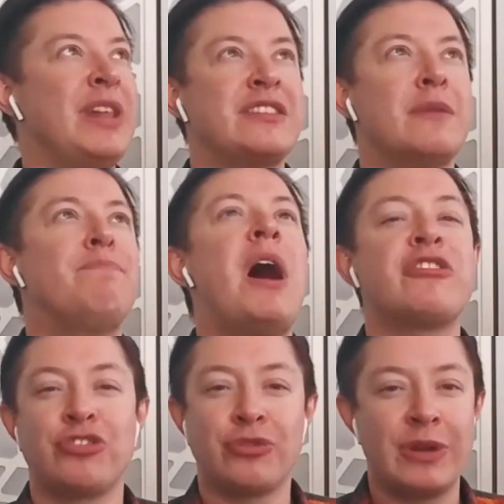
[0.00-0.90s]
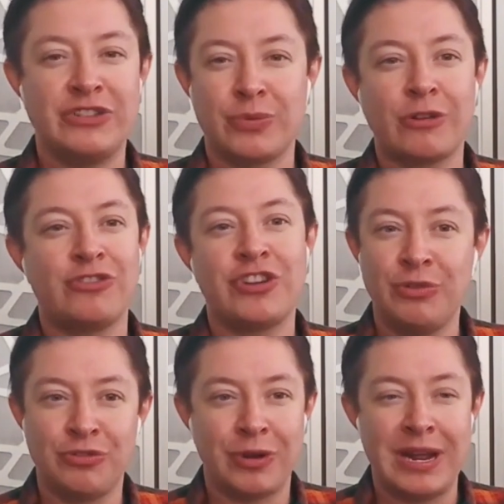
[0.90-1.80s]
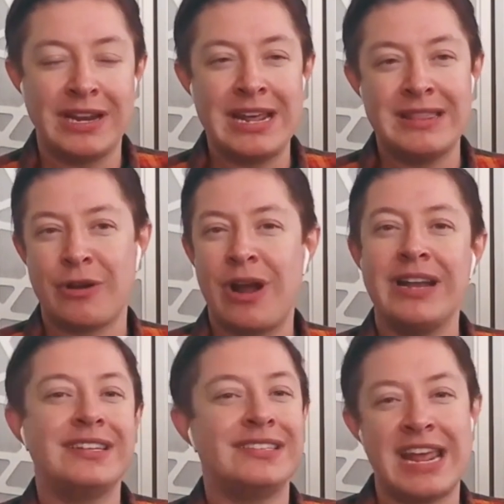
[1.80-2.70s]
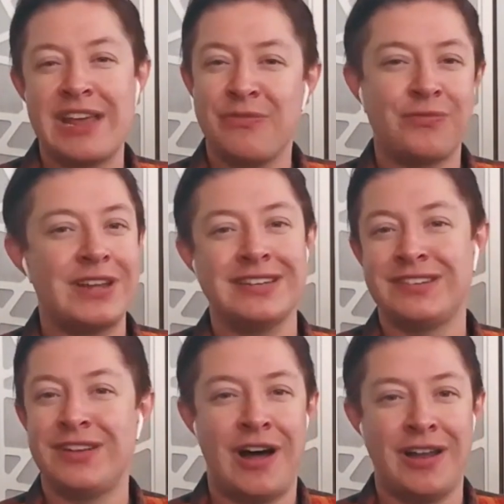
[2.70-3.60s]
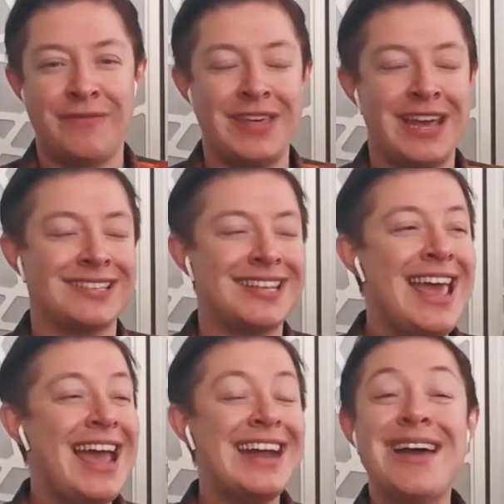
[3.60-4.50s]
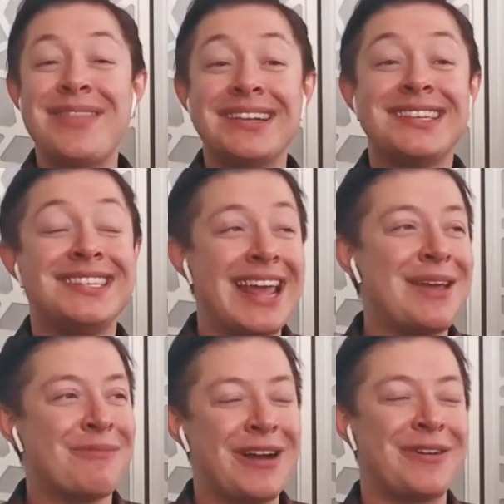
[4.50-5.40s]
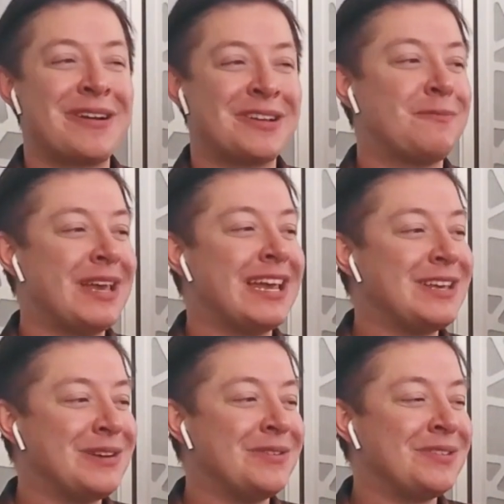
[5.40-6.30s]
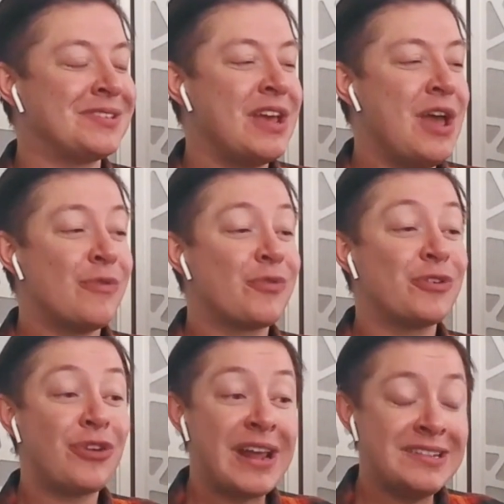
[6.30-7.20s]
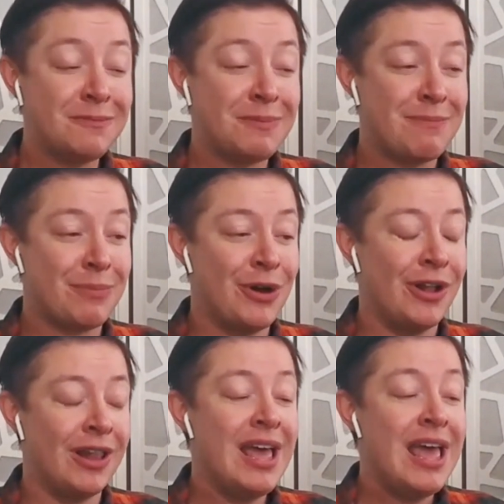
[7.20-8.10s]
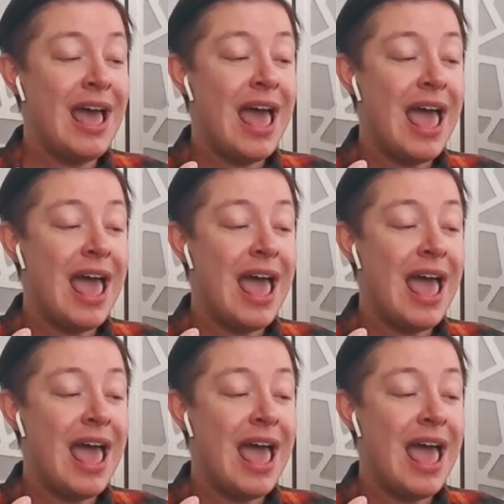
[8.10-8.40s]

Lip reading: like debauchery to our children and they're unsafe and all of this. And now that same rhetoric is being used for trans people,